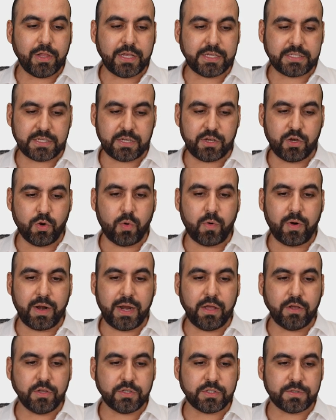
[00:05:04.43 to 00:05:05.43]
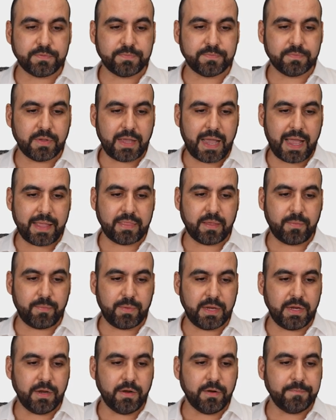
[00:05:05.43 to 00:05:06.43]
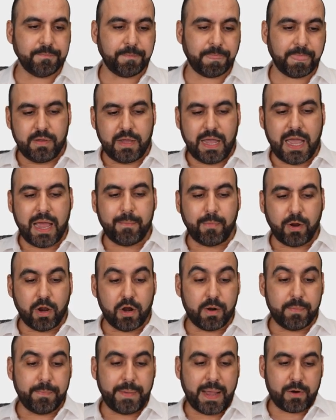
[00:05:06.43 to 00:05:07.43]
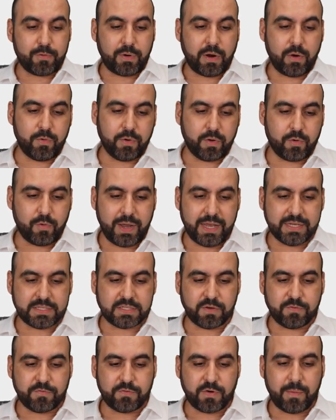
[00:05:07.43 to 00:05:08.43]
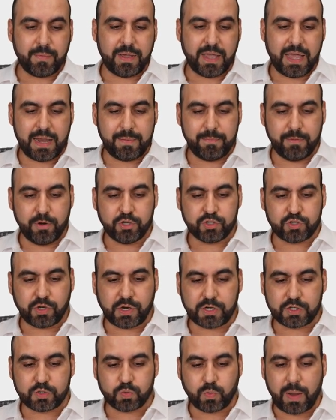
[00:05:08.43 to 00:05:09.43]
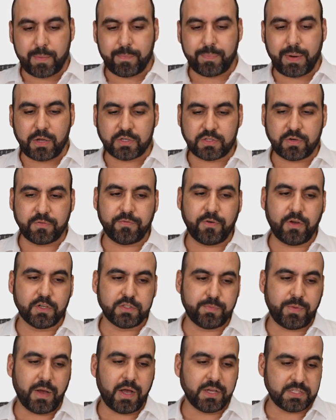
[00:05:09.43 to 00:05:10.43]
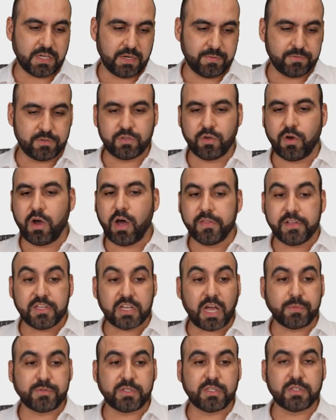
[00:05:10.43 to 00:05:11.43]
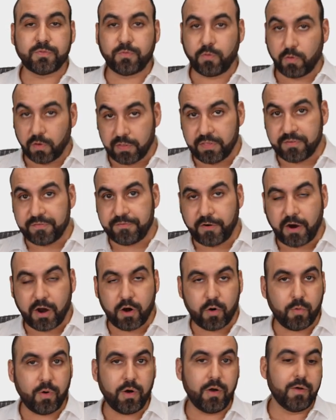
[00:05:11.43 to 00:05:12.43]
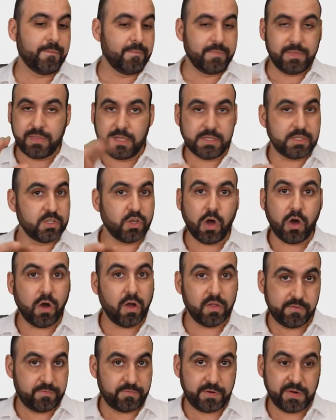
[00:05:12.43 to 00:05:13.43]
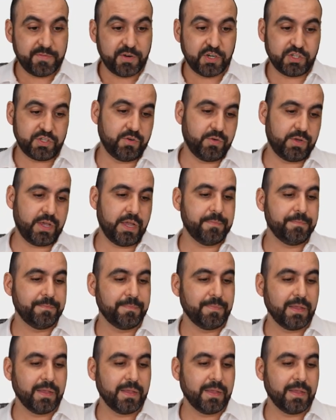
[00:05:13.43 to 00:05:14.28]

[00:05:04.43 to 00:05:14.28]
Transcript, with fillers: list URLs, add them here, and monitor background requests from administrator's web browser false positive. So all these options for the firewall. This is all on the free version, okay?